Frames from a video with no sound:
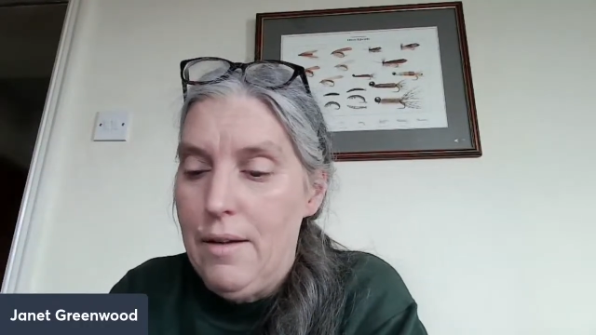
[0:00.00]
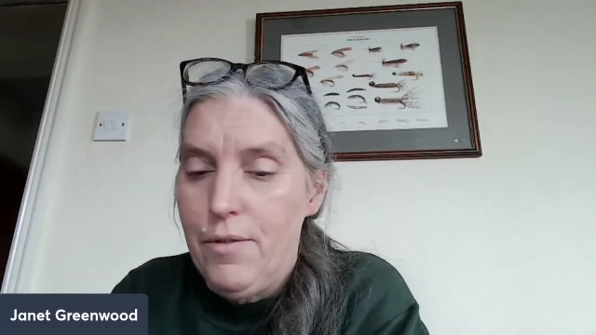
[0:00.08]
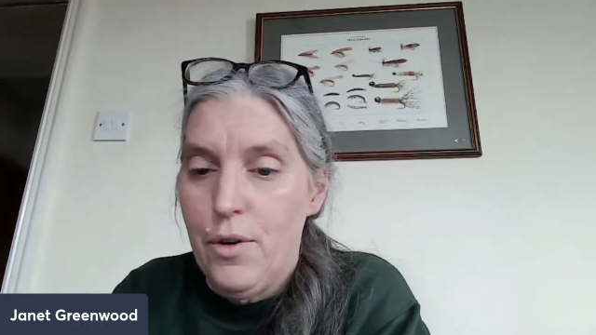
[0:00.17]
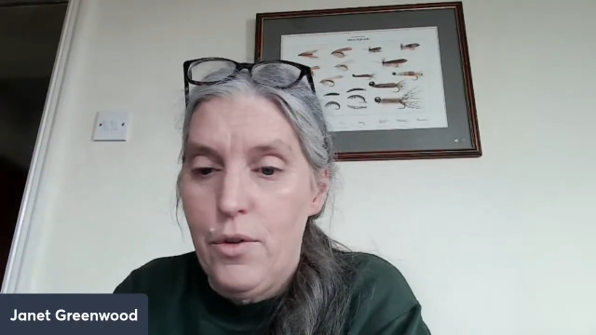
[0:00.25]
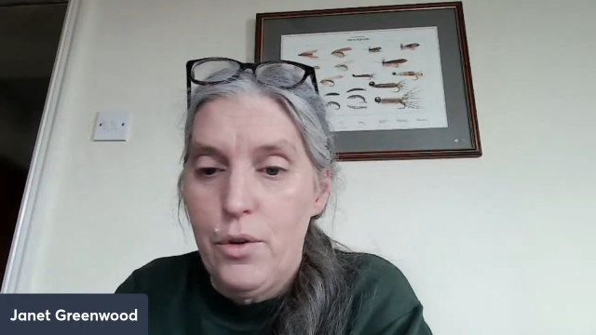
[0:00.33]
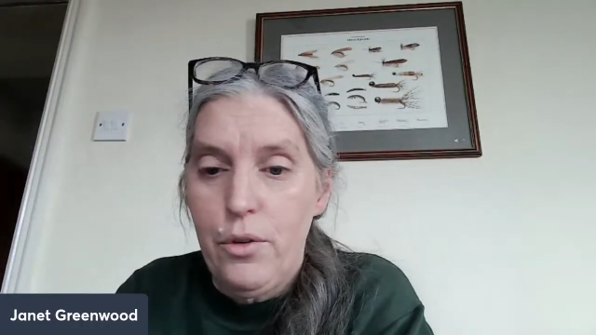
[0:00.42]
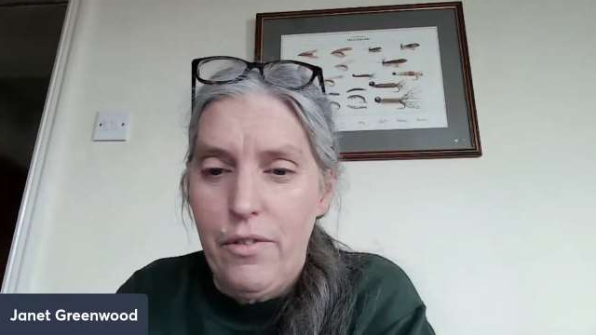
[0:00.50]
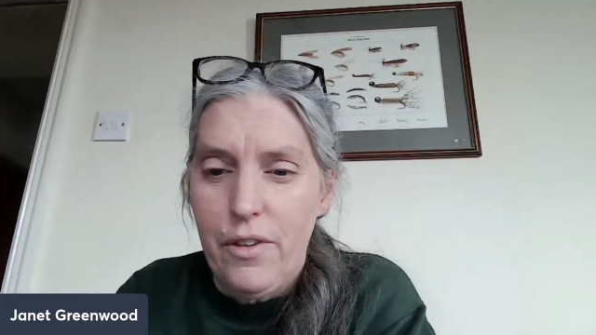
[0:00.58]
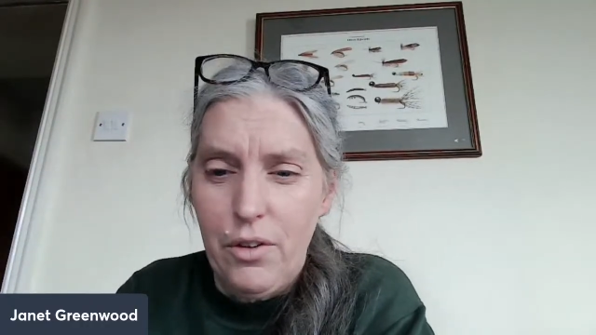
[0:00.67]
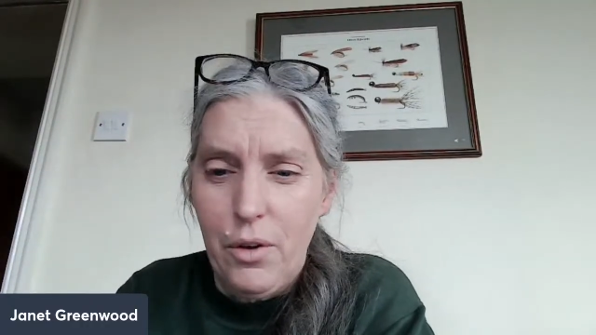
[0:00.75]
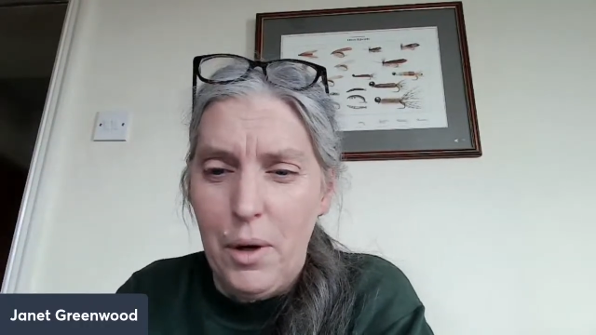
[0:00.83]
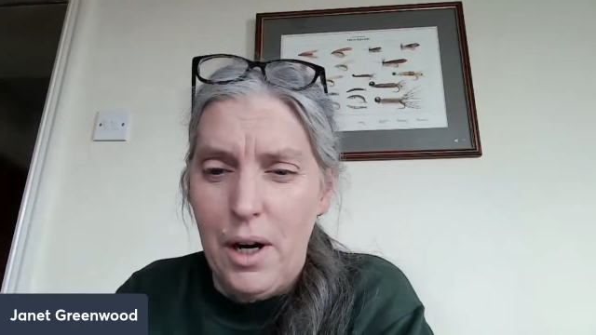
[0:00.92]
for those of
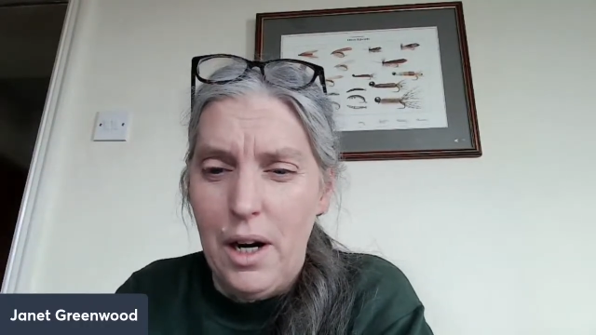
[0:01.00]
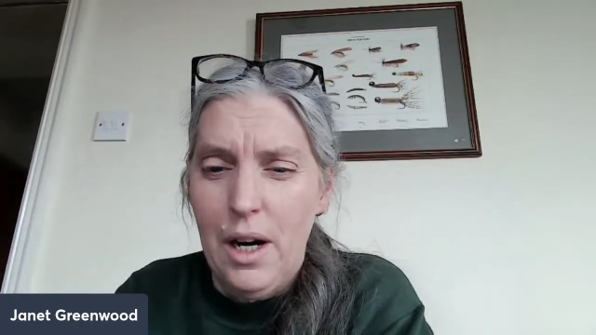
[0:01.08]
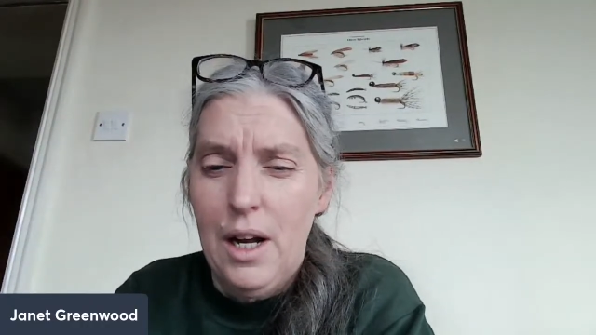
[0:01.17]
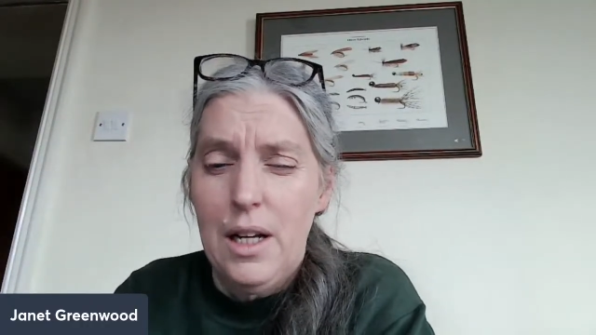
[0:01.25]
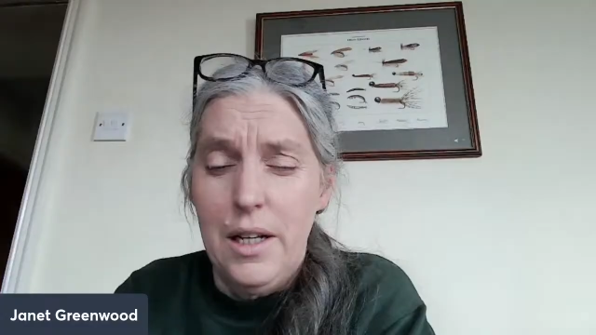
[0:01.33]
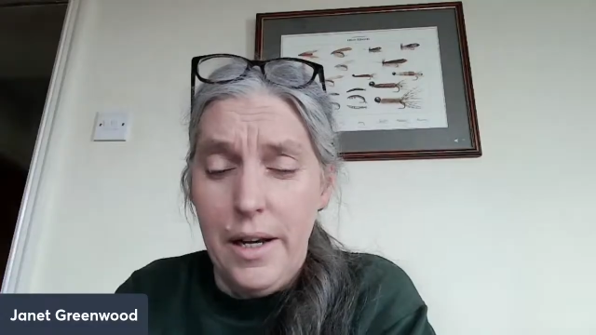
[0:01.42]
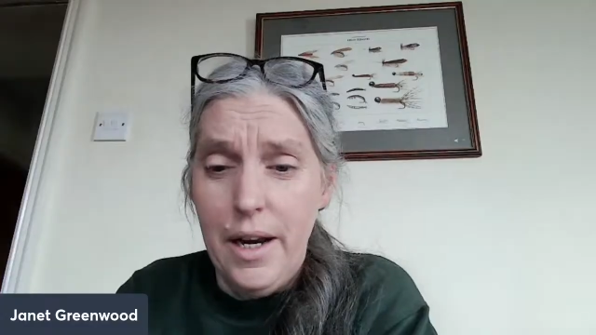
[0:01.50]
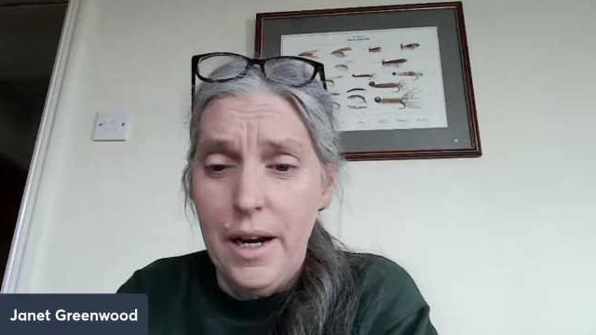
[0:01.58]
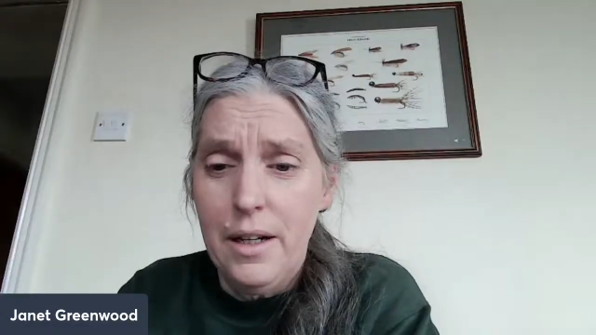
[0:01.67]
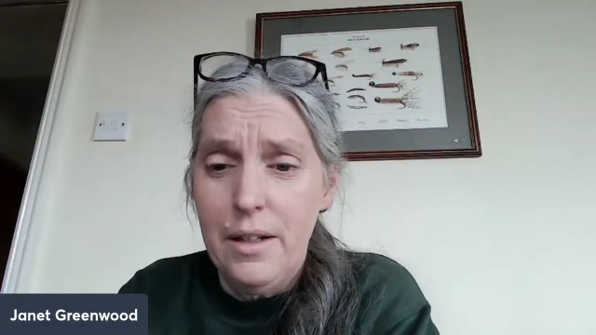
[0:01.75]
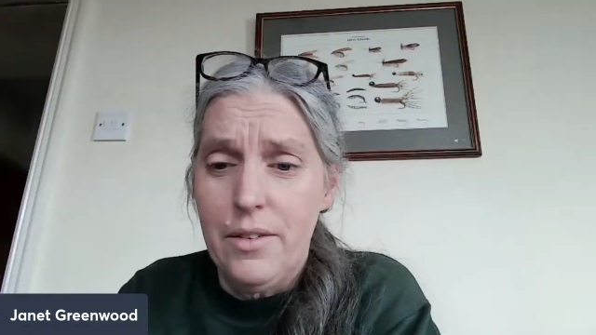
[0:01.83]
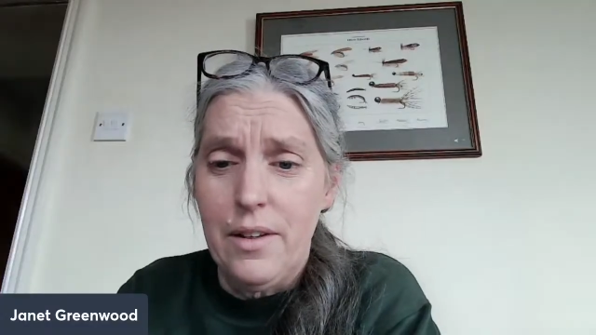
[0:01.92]
us who are
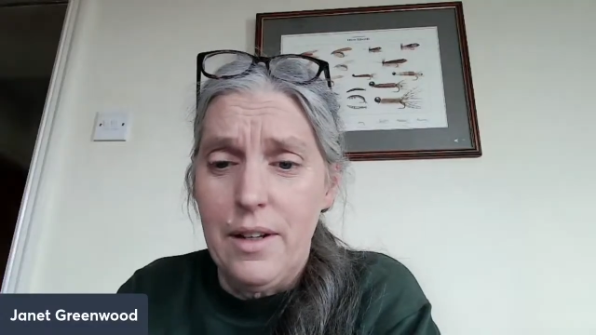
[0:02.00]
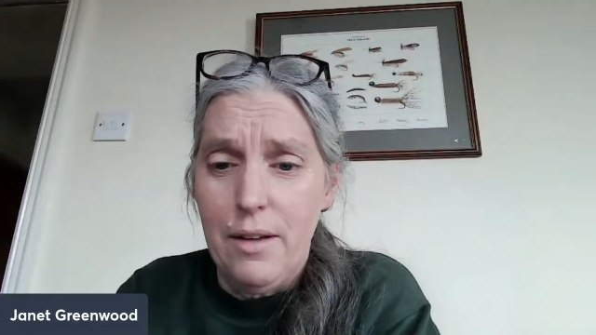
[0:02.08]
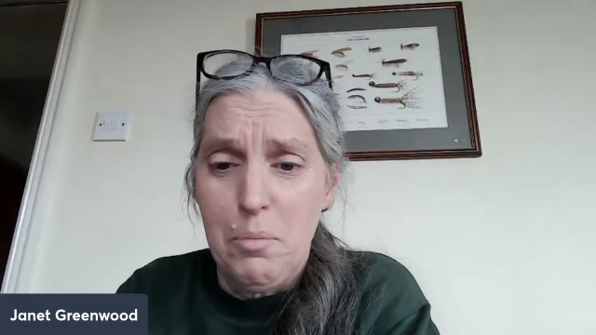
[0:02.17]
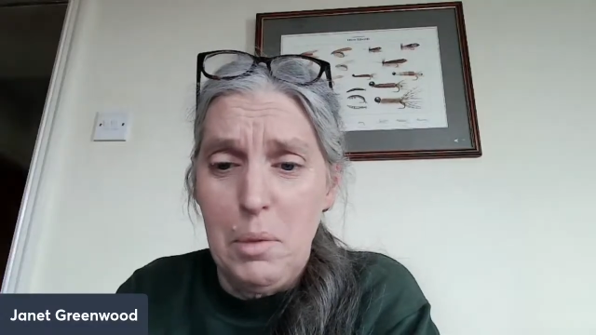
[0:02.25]
nerds and have